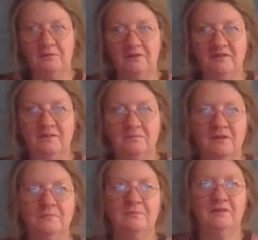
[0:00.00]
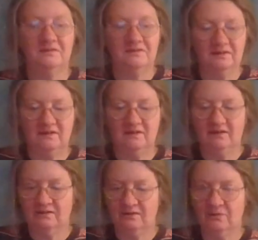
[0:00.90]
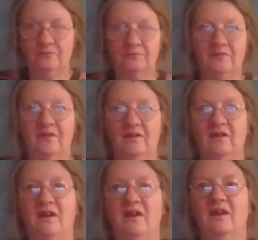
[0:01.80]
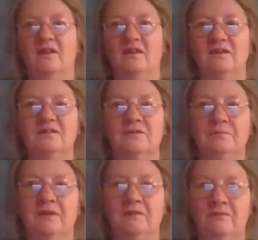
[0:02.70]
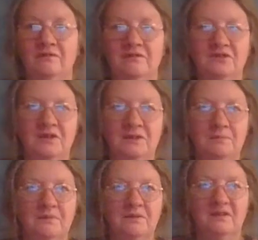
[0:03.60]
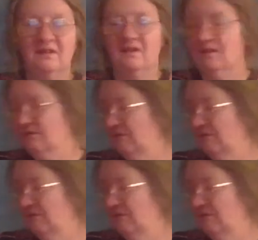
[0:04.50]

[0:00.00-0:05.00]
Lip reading: blood in me, because they are known for to being very cheap and